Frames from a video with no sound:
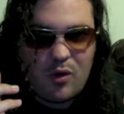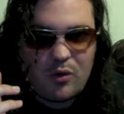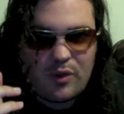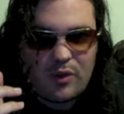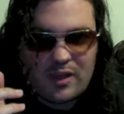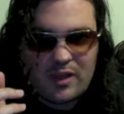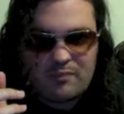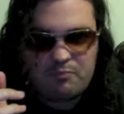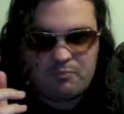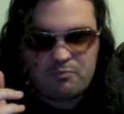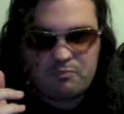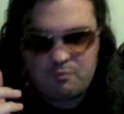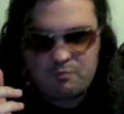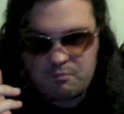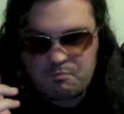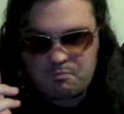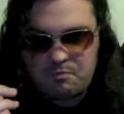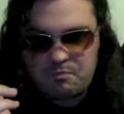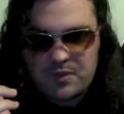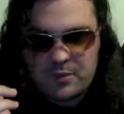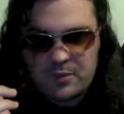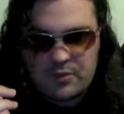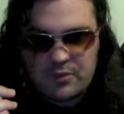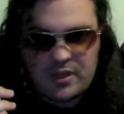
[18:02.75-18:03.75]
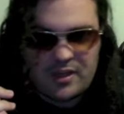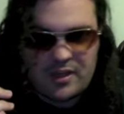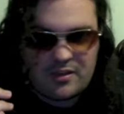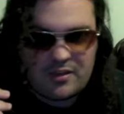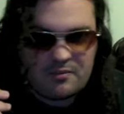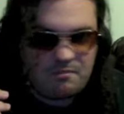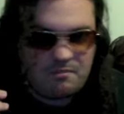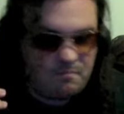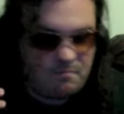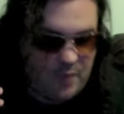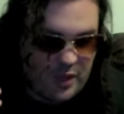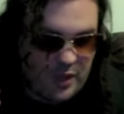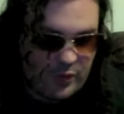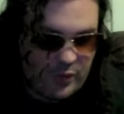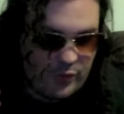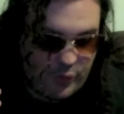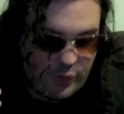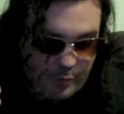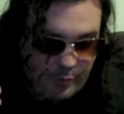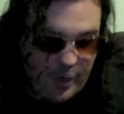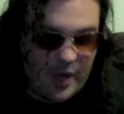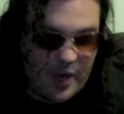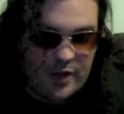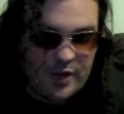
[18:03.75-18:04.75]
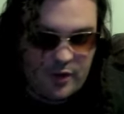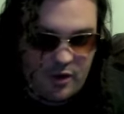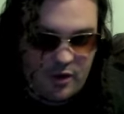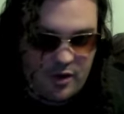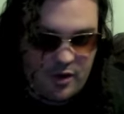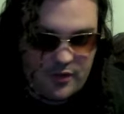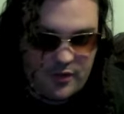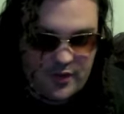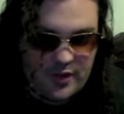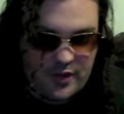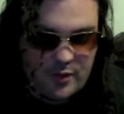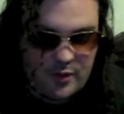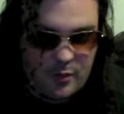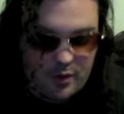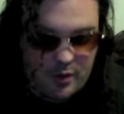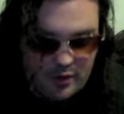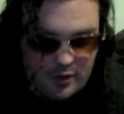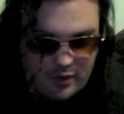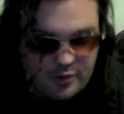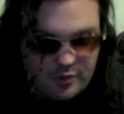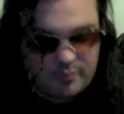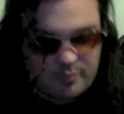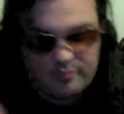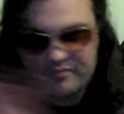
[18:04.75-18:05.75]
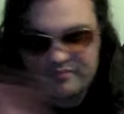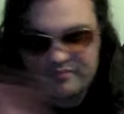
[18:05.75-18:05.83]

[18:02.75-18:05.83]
that things like Hitler's bodyguard, I think it was,